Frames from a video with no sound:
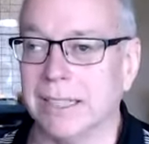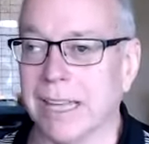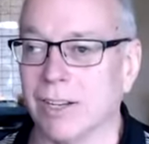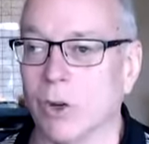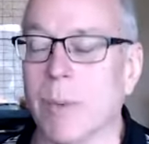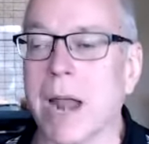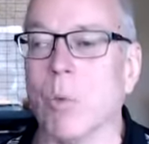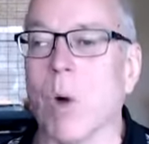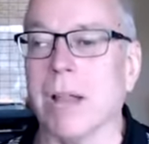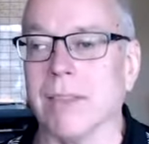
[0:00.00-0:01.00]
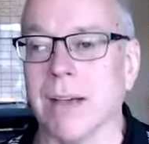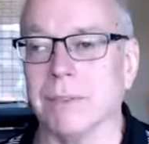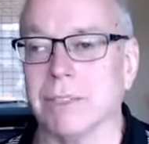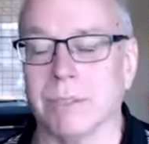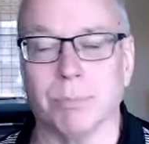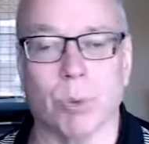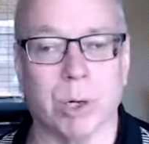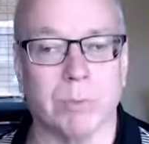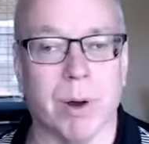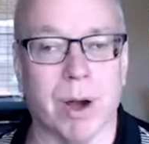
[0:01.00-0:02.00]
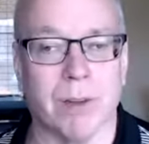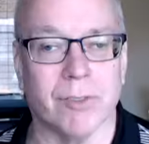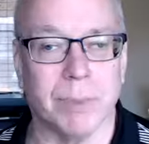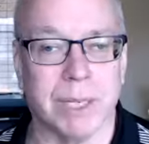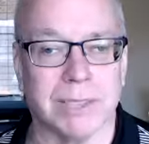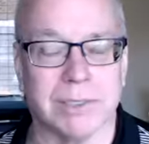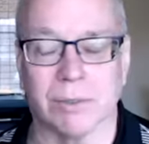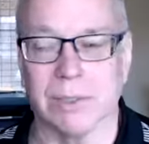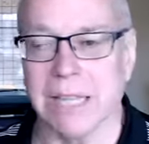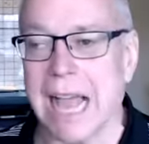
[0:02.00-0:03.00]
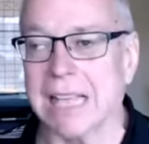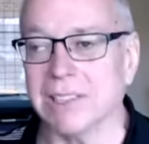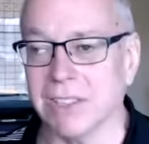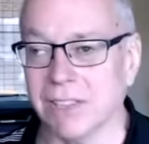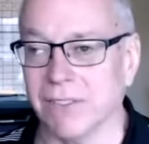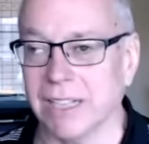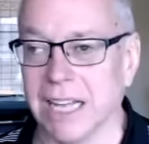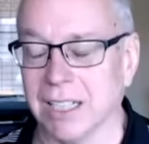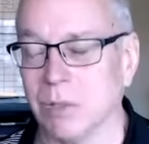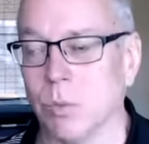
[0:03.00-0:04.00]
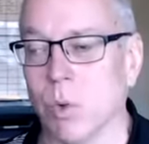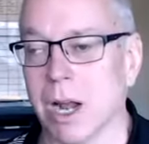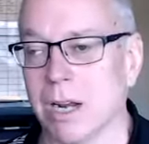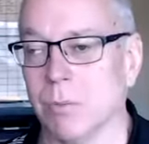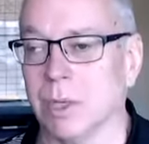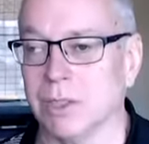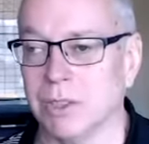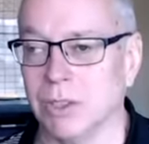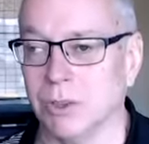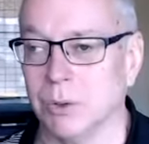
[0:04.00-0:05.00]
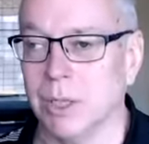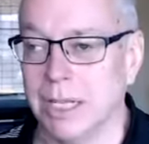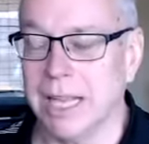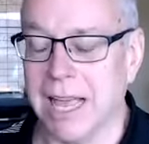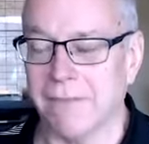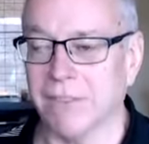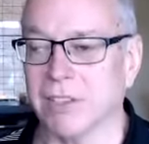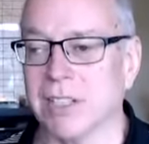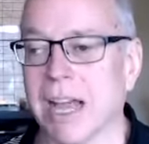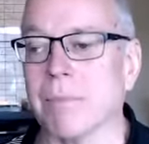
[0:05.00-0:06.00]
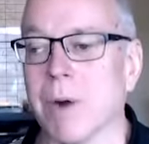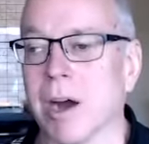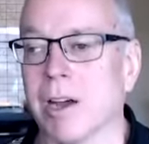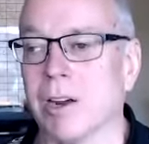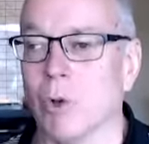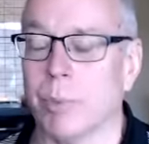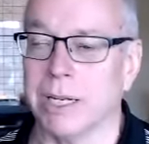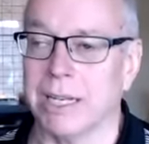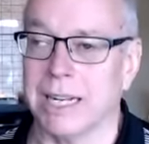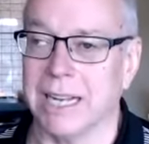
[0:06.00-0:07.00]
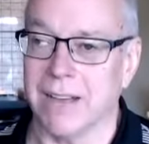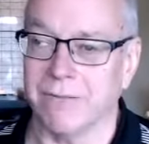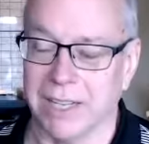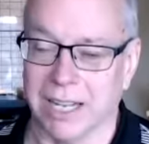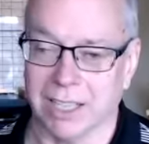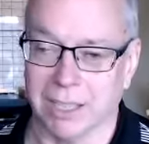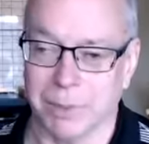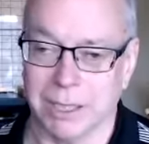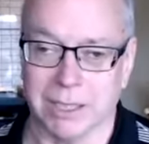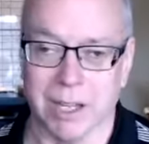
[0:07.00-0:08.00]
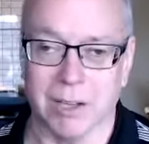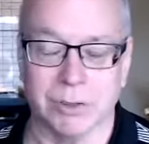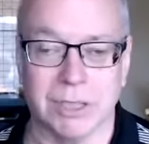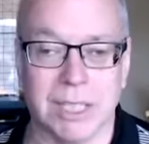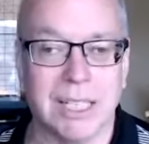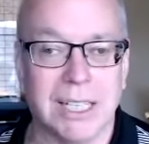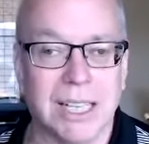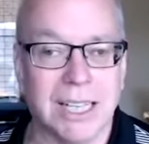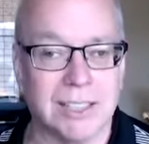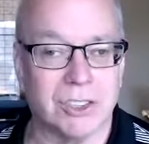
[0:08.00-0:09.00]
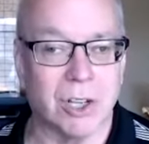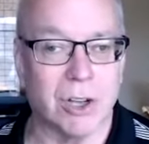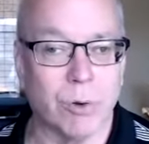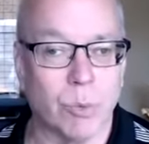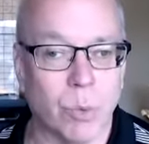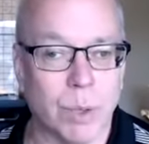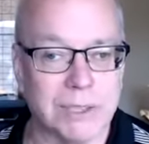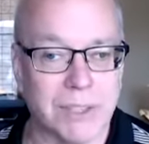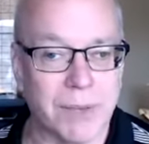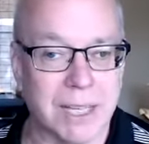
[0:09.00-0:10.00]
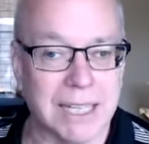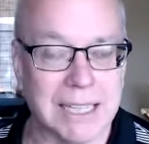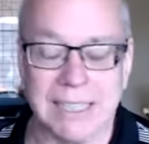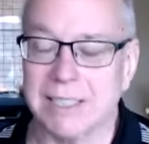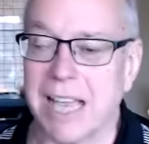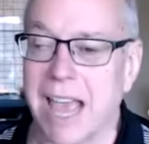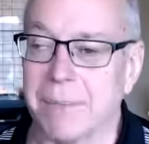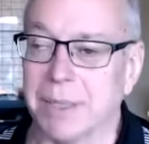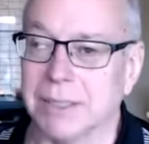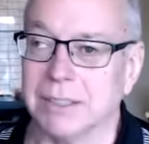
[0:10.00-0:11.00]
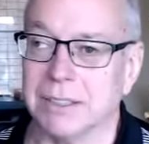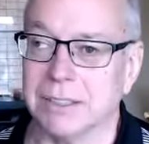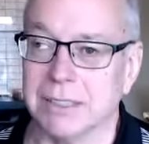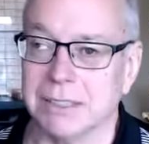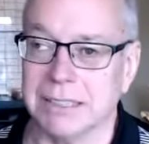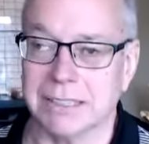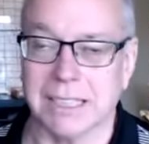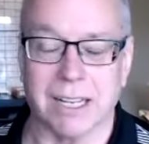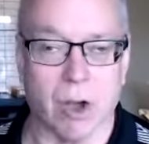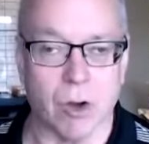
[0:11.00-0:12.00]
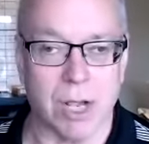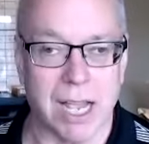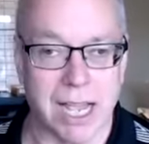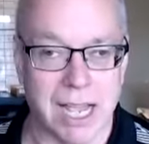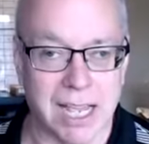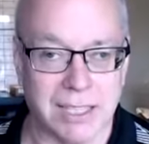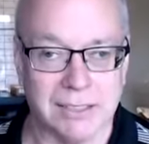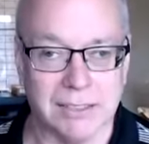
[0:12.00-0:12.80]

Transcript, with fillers: kind of no matter what. That was an important part of it because the last thing Fidelity wanted was to have the stock market open and have Fidelity be closed. Right. And so when something like this happens, it's like, okay,